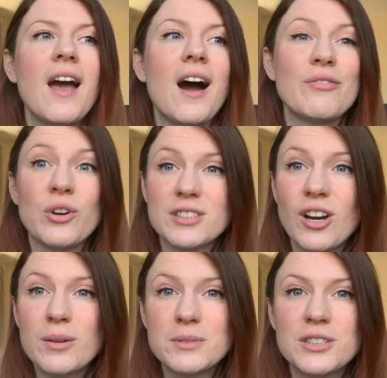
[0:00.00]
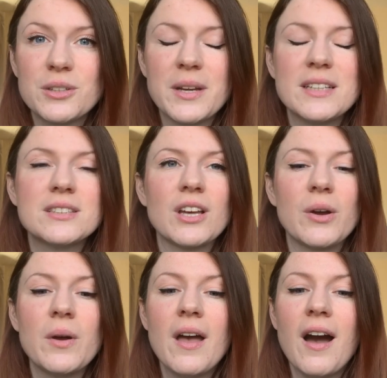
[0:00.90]
I've got time to do it.
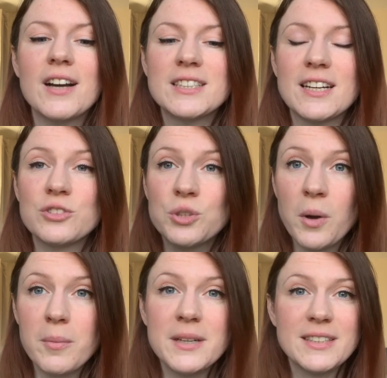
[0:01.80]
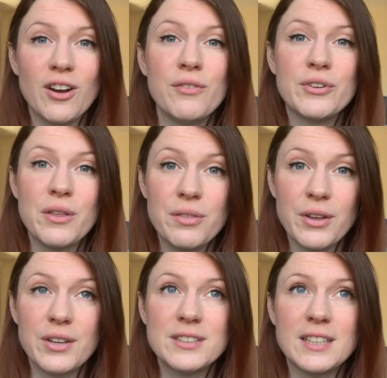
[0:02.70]
So I said I'll do it on my day off on a
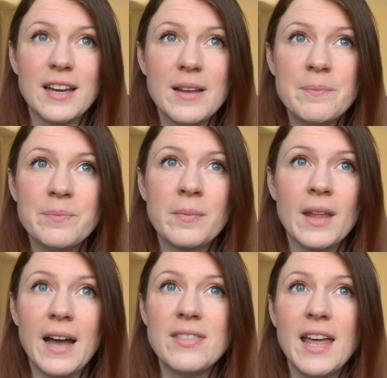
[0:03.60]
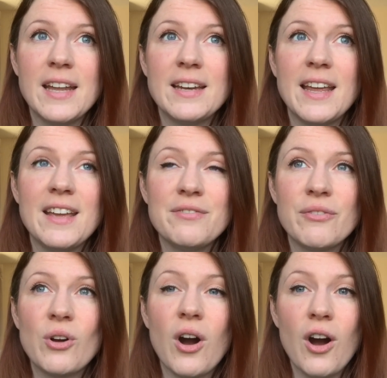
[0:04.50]
Thursday. And then if I've
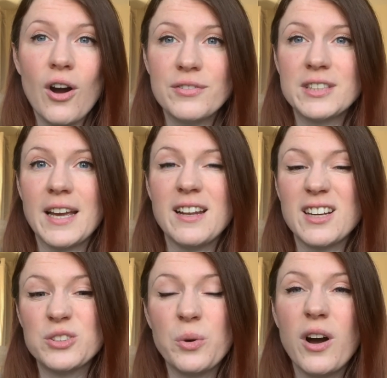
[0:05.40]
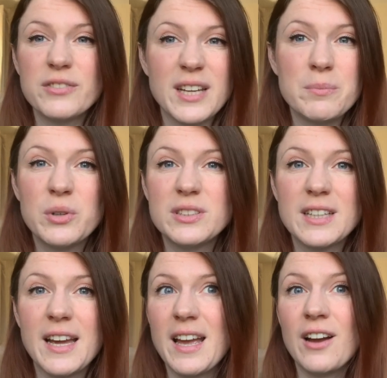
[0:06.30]
got a half day, like I do half day
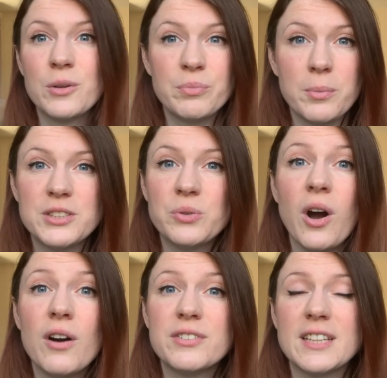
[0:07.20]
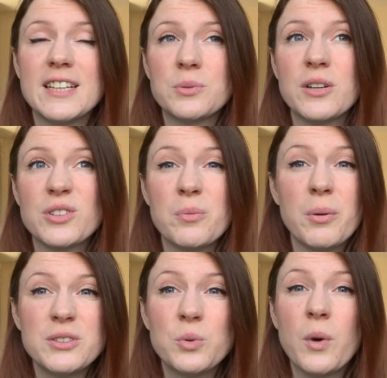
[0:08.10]
Monday, I could probably do half a day as well. So I could
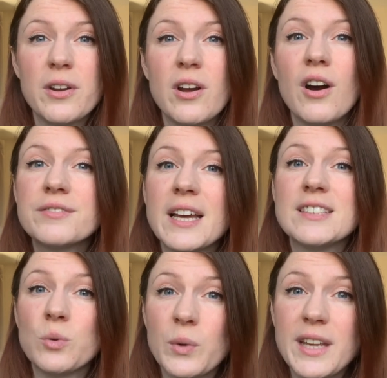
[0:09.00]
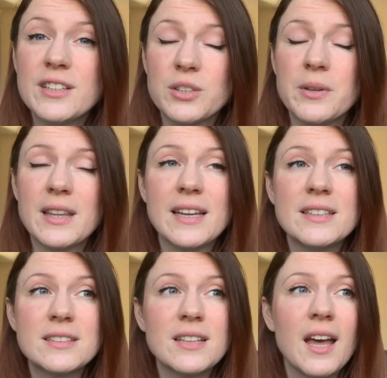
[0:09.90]
probably do one and a half days a week doing
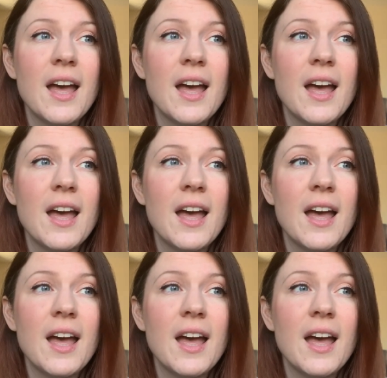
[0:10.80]
this.